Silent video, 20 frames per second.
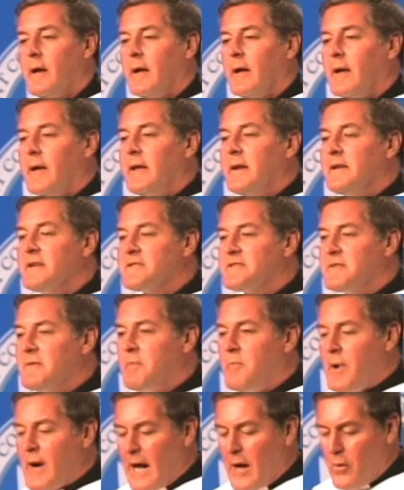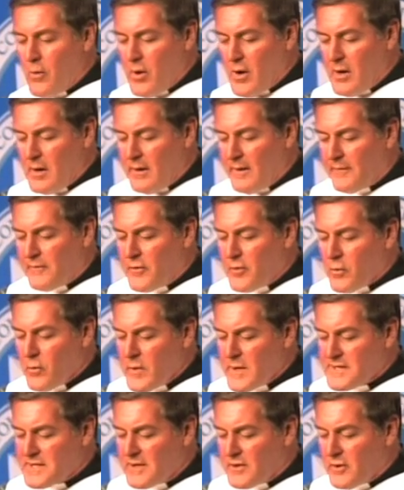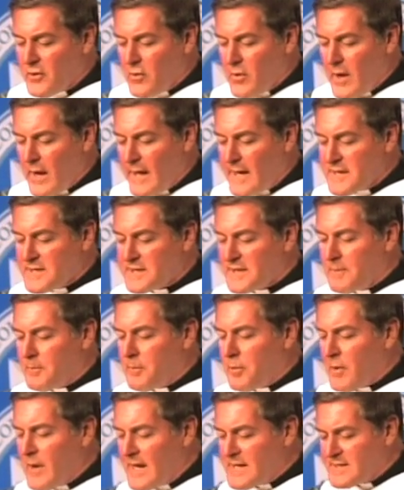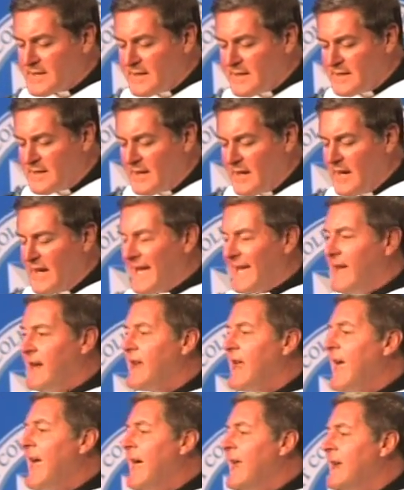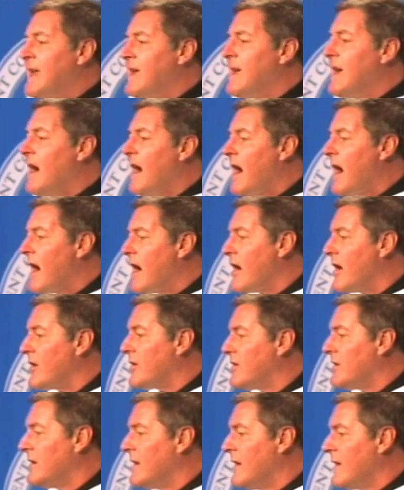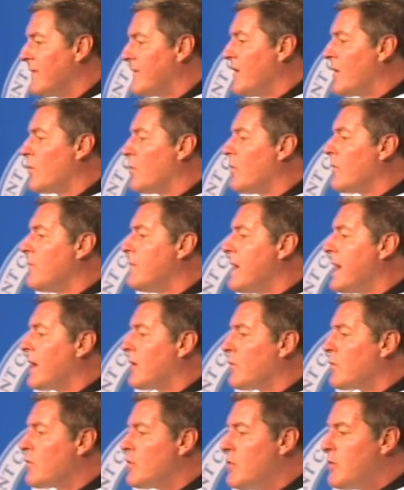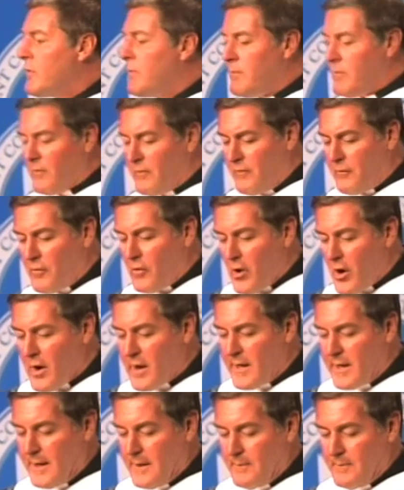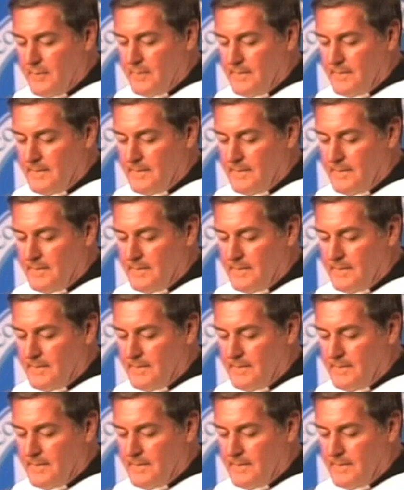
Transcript: It is the power of the risen Christ present in any heart that will make room for him.